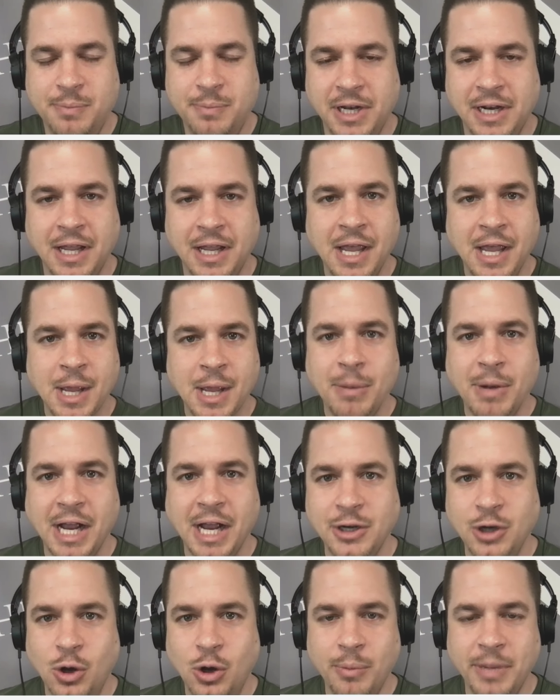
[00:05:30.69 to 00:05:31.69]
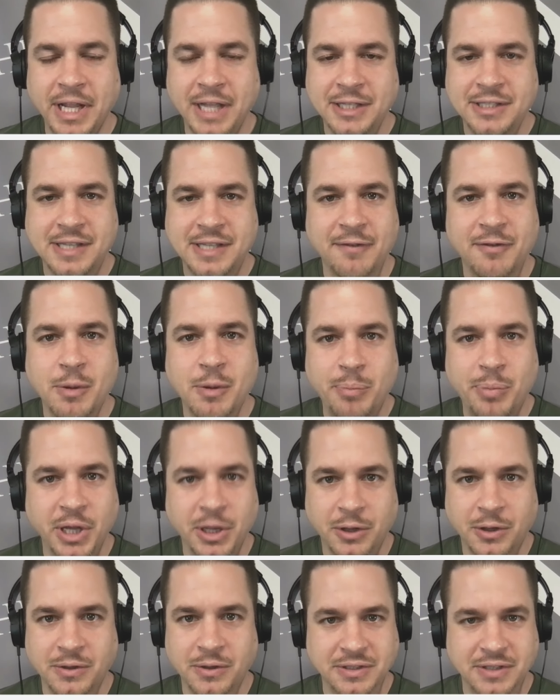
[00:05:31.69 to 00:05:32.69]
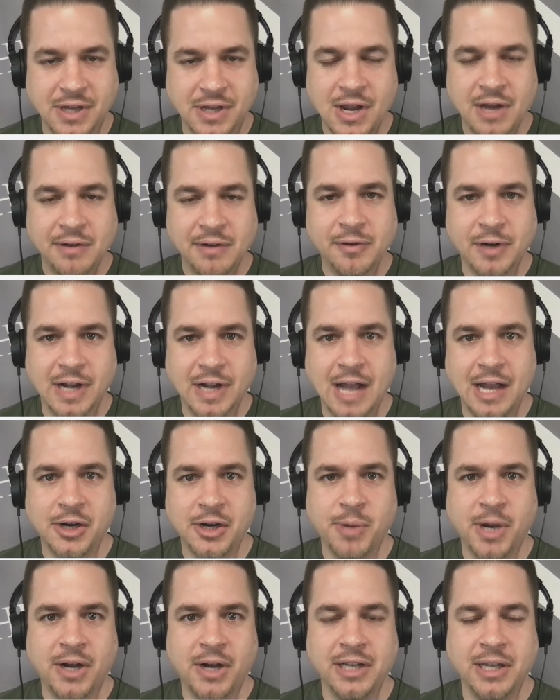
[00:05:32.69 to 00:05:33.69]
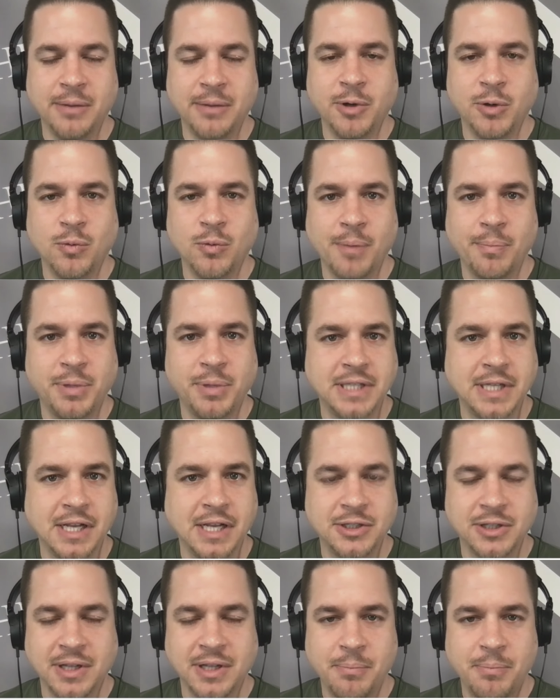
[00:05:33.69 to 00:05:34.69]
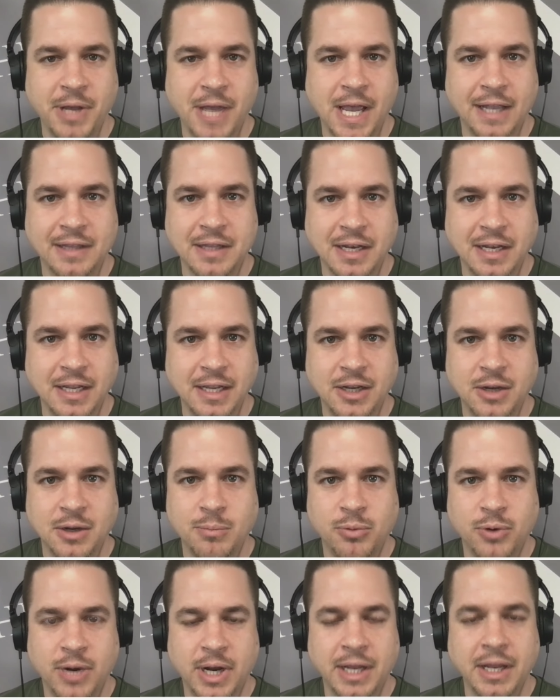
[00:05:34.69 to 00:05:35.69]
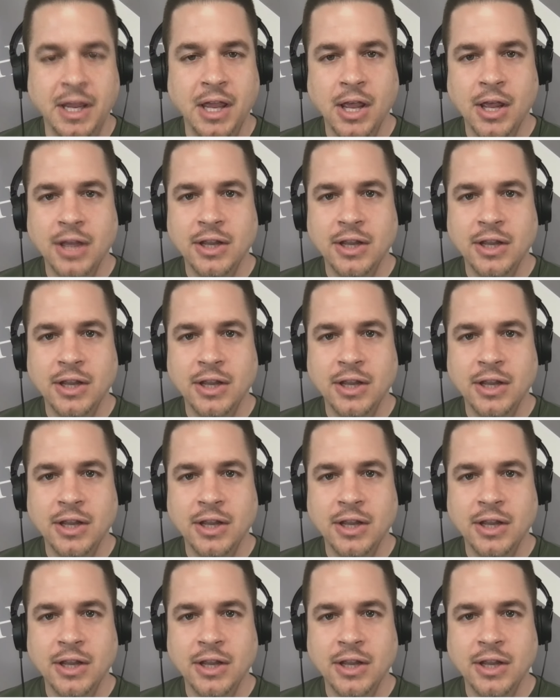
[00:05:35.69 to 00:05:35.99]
but by no means have the Bills forgotten about him and what potential impact that he could bring.